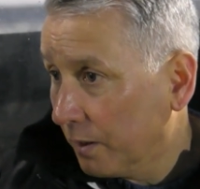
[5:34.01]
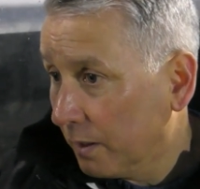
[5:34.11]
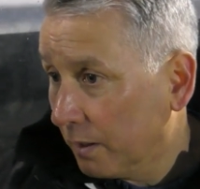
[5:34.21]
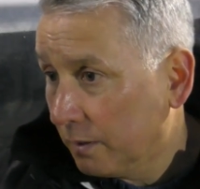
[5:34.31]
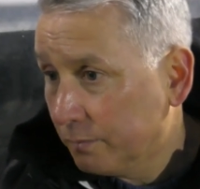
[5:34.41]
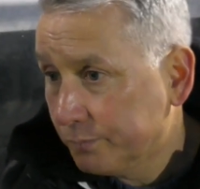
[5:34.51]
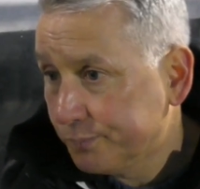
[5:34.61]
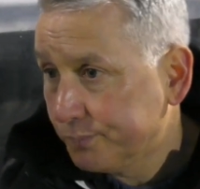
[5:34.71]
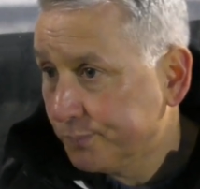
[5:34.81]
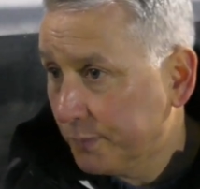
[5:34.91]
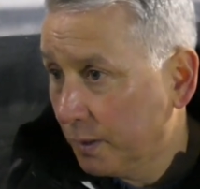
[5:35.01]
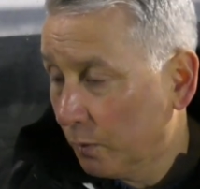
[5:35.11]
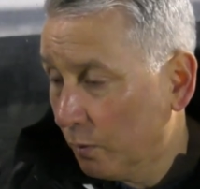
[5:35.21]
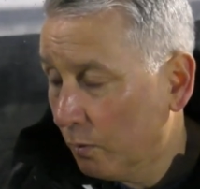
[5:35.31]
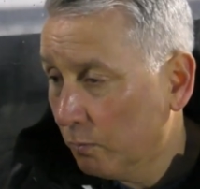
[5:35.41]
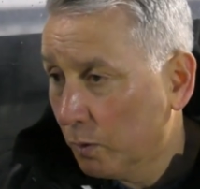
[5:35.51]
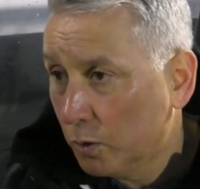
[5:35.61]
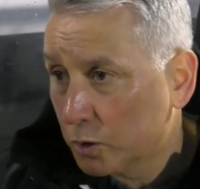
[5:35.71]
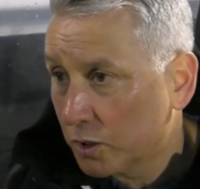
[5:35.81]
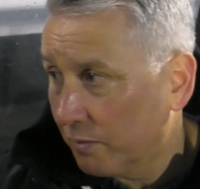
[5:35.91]
Um, you know, and
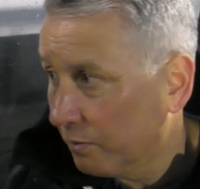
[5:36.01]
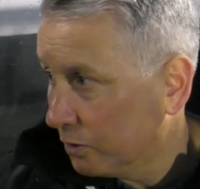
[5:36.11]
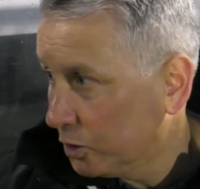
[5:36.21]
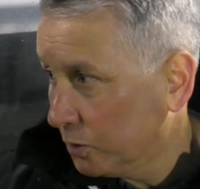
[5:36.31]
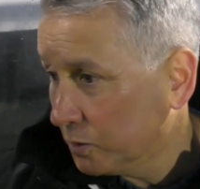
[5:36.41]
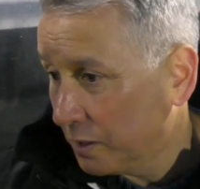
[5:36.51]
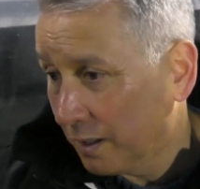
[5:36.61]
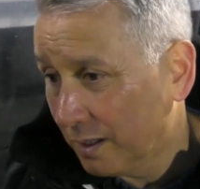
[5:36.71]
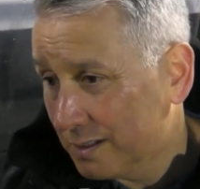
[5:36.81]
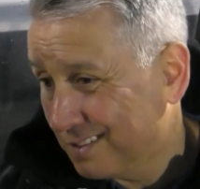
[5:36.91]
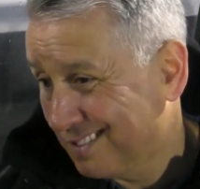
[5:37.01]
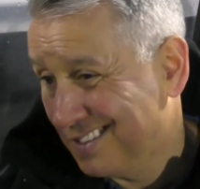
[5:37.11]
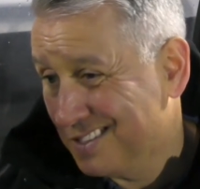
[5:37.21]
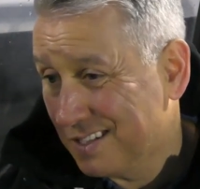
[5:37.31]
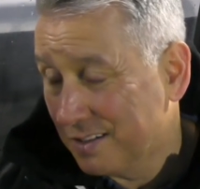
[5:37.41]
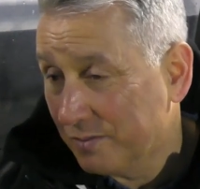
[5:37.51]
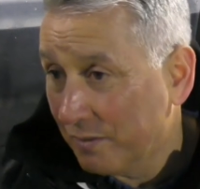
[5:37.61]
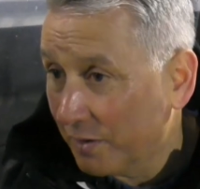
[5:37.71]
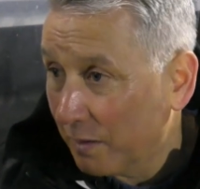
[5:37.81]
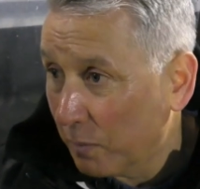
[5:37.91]
more travel Tuesday night. That's I've
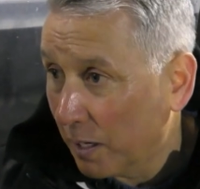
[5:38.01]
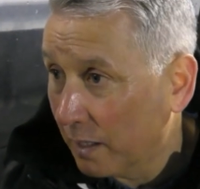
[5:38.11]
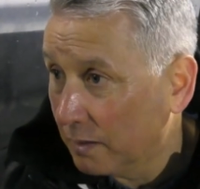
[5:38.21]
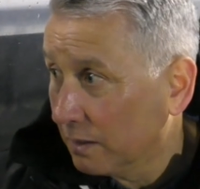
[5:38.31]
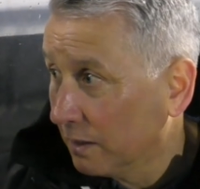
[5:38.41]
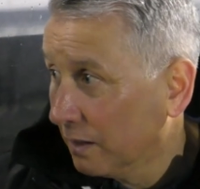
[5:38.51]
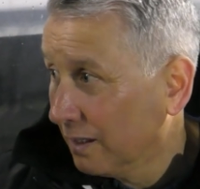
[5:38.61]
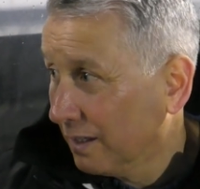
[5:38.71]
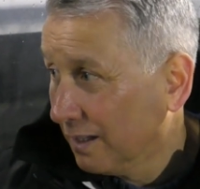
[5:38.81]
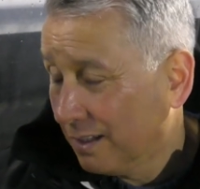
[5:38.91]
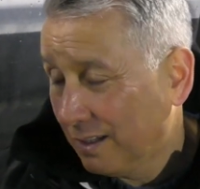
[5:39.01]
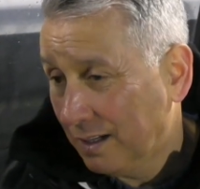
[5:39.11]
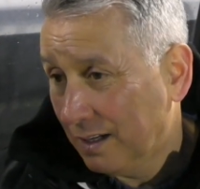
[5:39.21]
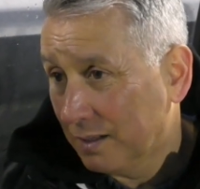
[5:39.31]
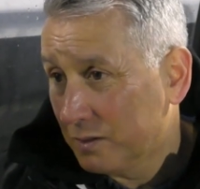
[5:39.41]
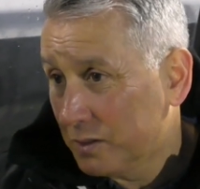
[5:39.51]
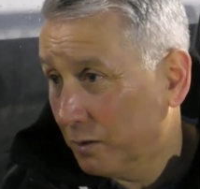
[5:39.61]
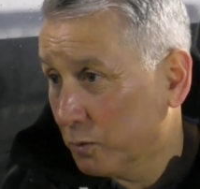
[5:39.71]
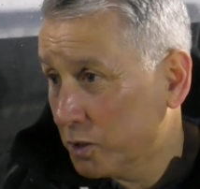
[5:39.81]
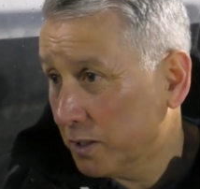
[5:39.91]
never had black. It's never ending, is it? This? Yeah, you
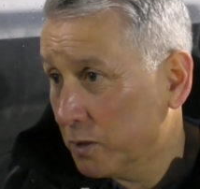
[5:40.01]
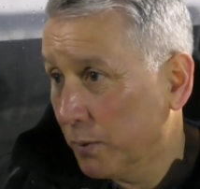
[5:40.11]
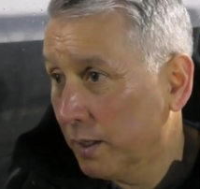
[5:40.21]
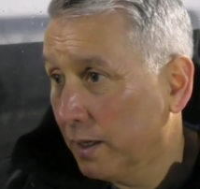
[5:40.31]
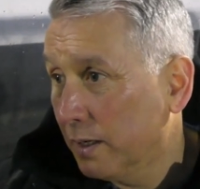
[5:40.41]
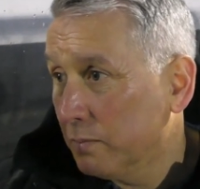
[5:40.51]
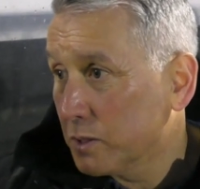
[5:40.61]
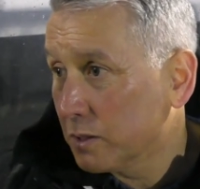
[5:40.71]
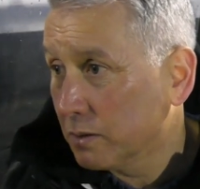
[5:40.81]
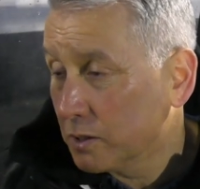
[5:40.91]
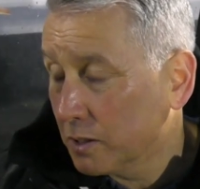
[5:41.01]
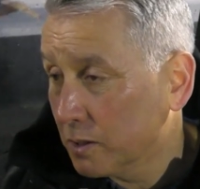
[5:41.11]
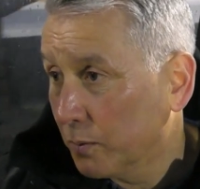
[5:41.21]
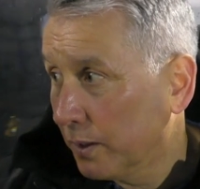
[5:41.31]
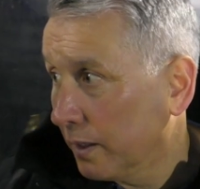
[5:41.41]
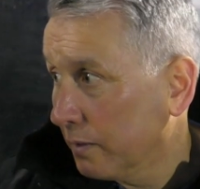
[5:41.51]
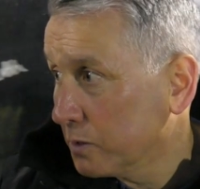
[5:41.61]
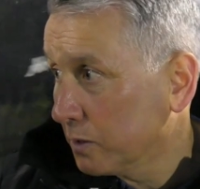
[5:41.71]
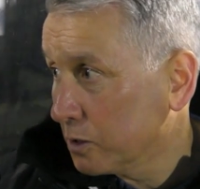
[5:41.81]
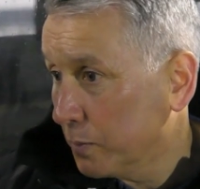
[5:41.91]
know, six away games, yeah. six away
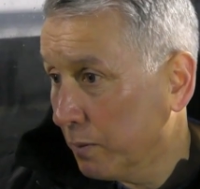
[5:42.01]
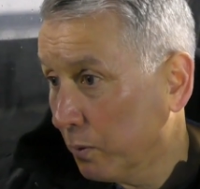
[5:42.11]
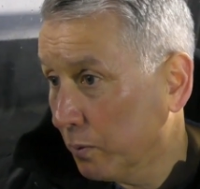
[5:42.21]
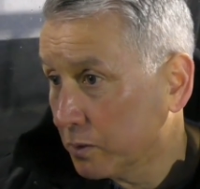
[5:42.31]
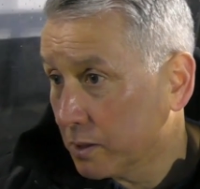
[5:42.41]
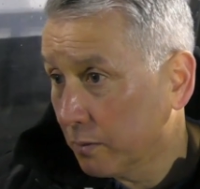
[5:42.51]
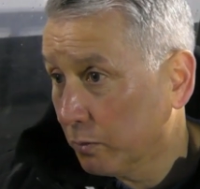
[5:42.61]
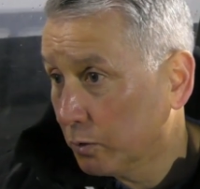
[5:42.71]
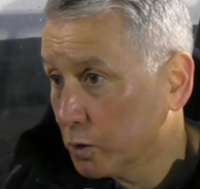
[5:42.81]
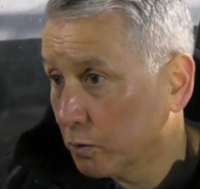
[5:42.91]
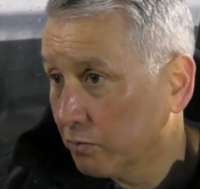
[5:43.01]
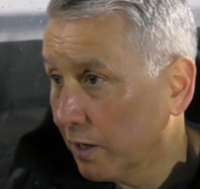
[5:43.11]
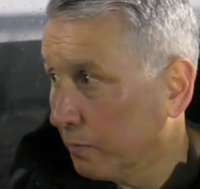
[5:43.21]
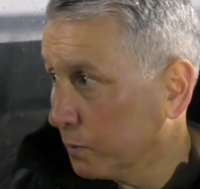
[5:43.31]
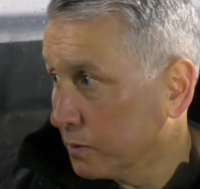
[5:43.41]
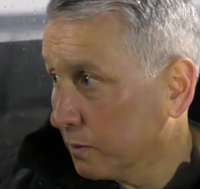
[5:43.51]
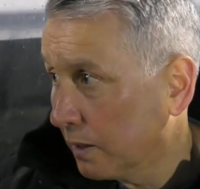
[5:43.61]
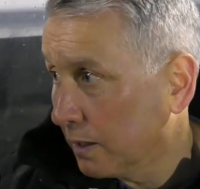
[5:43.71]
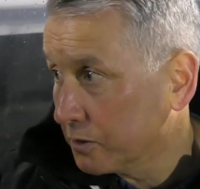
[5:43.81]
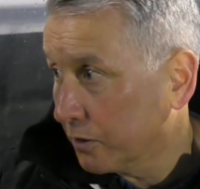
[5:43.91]
games on the spin, but so we just took five points off the
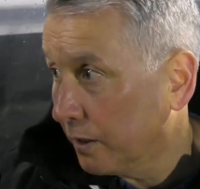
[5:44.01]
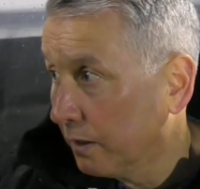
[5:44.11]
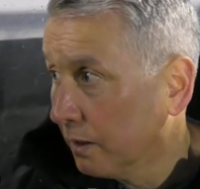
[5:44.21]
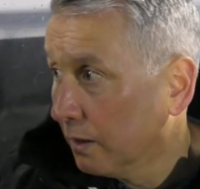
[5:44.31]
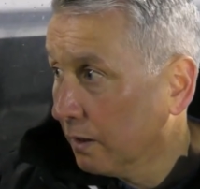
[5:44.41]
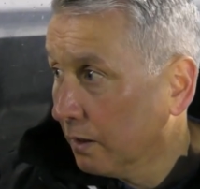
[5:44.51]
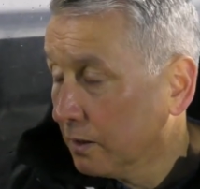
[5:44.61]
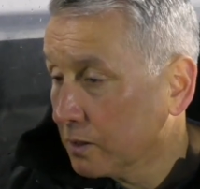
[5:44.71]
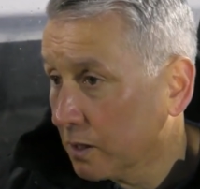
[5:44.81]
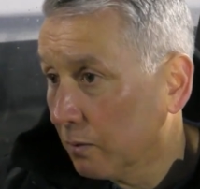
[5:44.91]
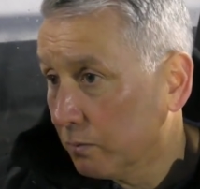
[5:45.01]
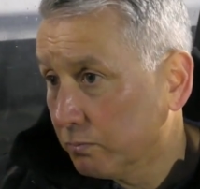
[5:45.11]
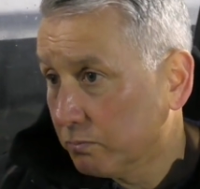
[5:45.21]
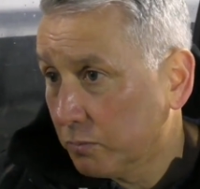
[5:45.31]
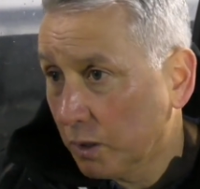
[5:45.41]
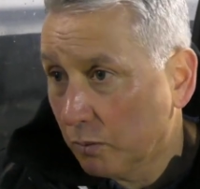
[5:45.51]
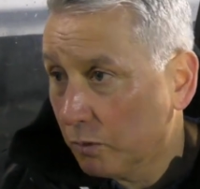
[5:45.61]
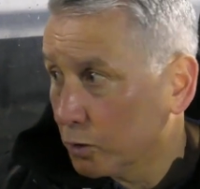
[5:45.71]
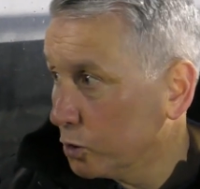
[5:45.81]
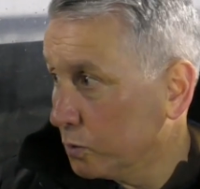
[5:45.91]
last three. Yeah. So you know,
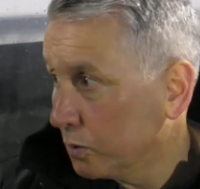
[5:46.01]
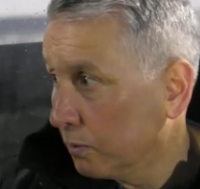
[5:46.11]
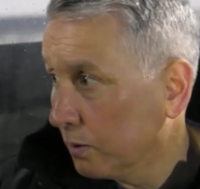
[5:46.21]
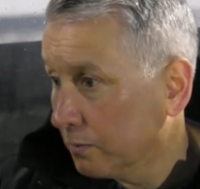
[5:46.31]
got two to go.